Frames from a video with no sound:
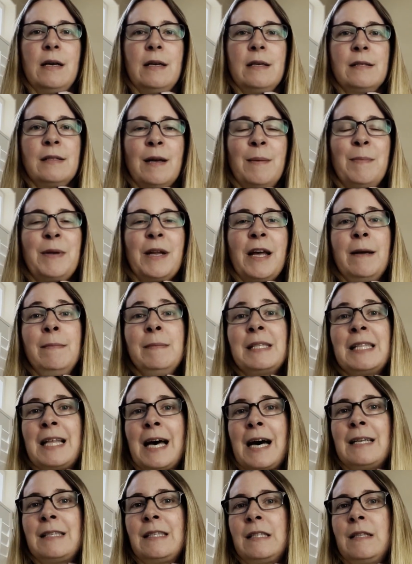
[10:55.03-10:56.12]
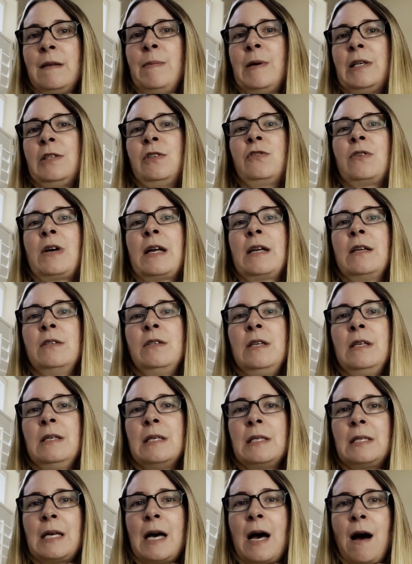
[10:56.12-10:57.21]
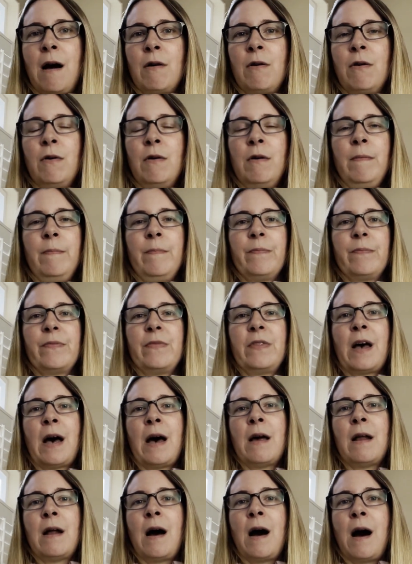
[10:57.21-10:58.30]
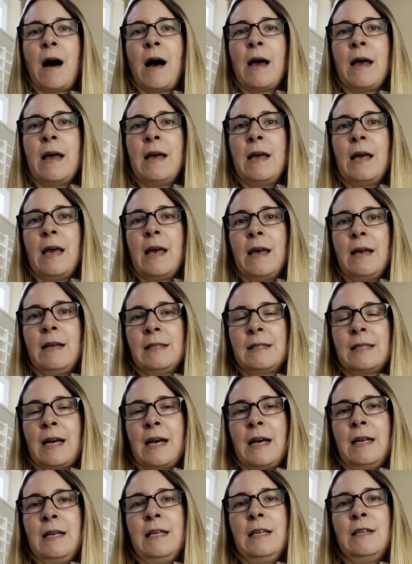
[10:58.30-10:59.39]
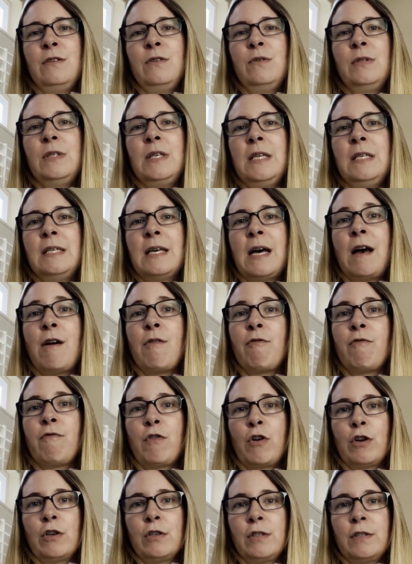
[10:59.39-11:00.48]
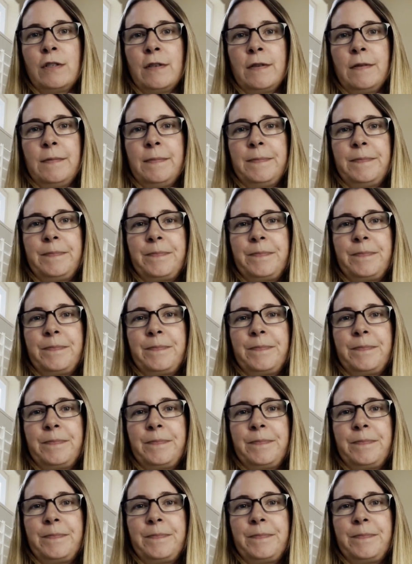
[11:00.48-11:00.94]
Sometimes that's the best strategy to tackle that high anxiety inducing debt first.